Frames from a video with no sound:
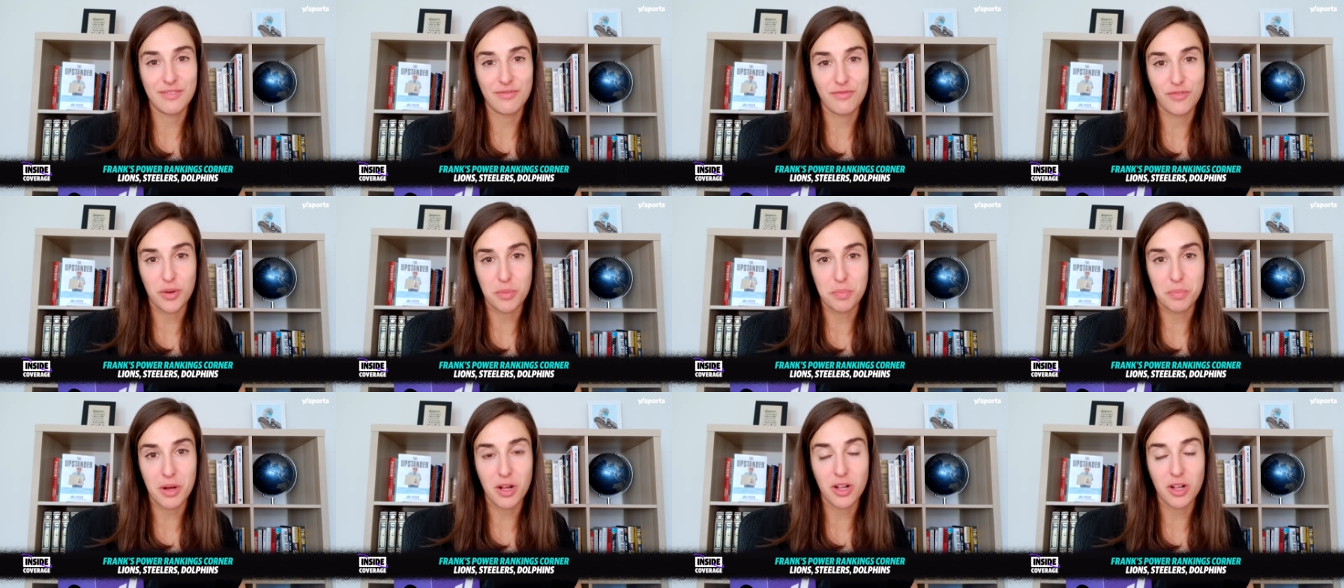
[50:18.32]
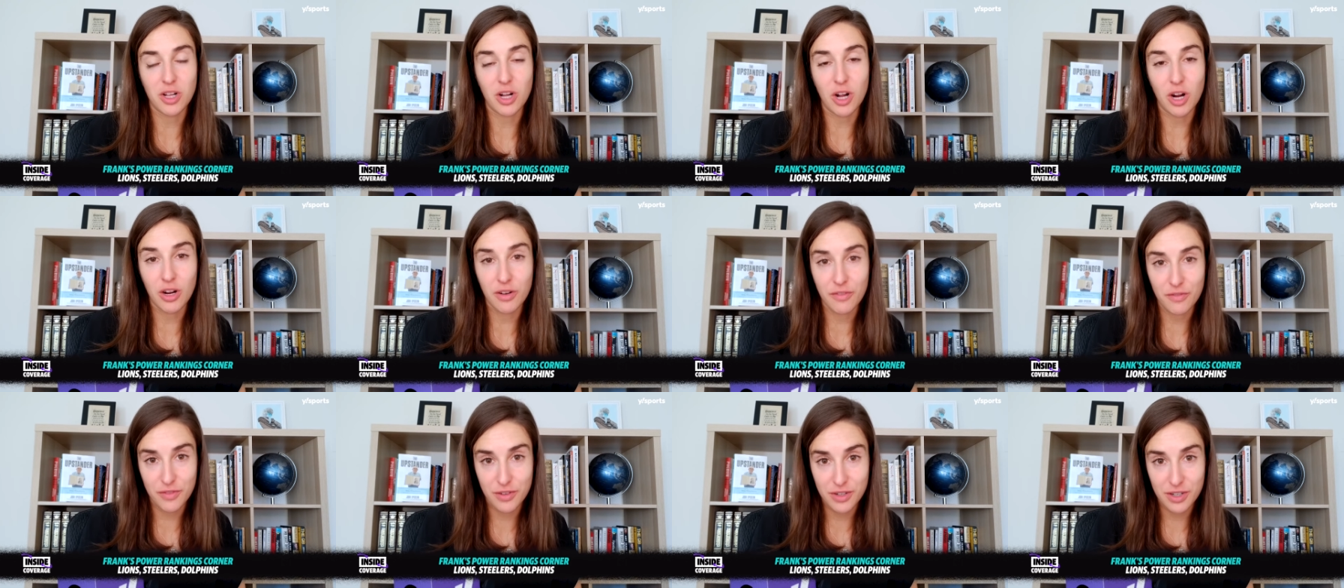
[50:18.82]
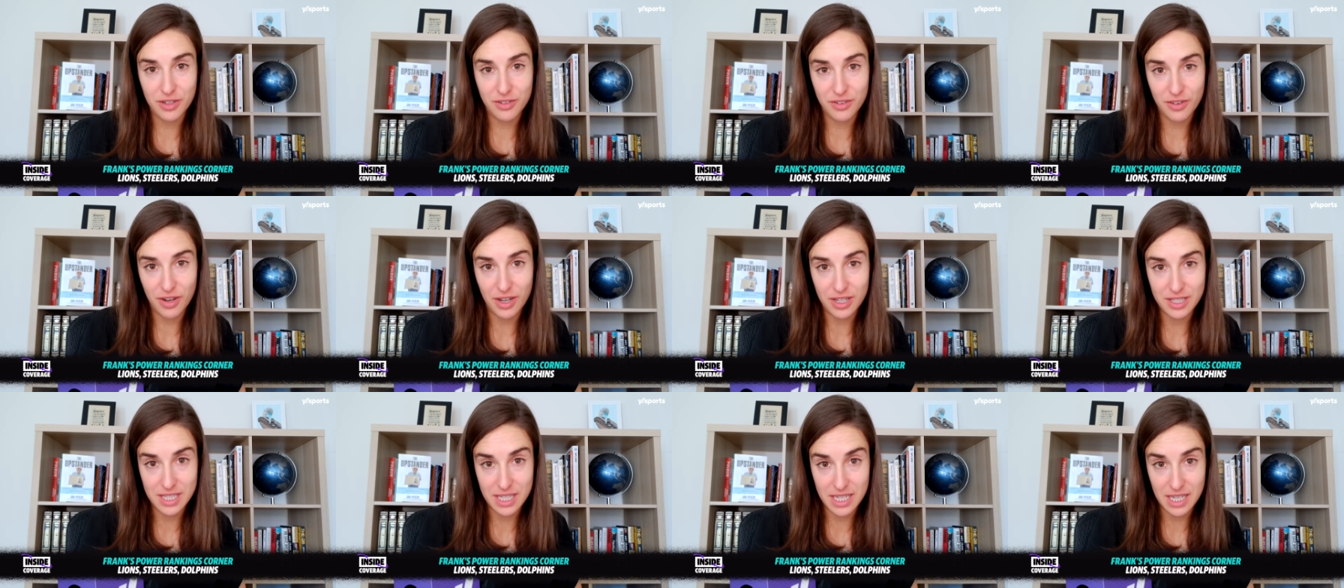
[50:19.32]
in football aren't for
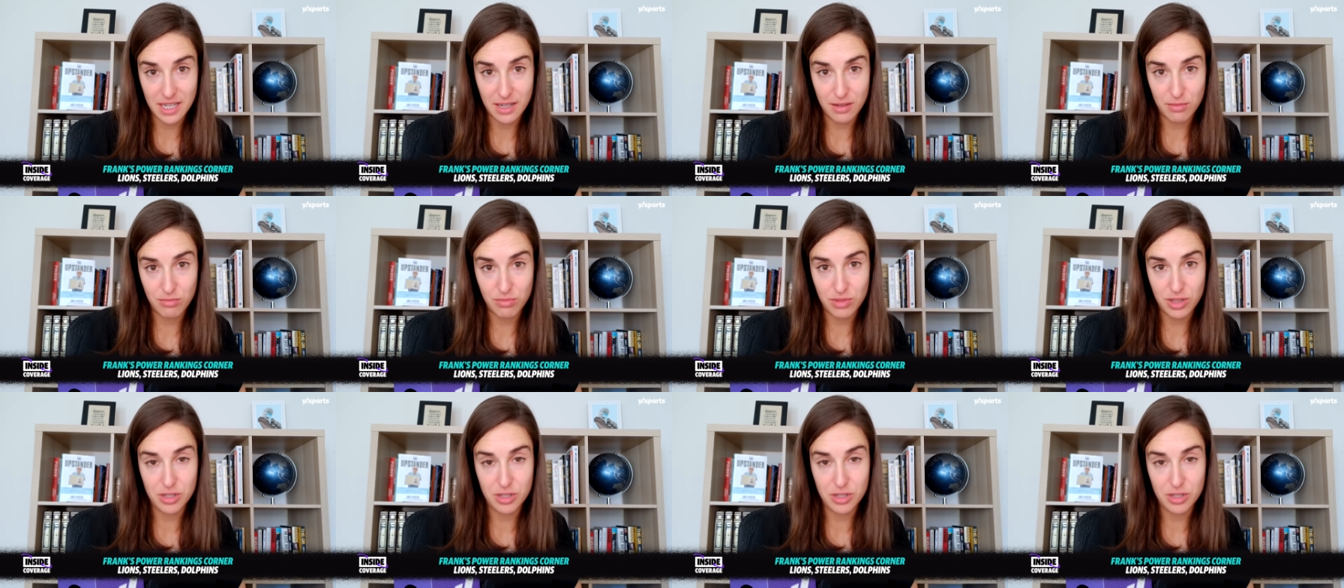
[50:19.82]
a team.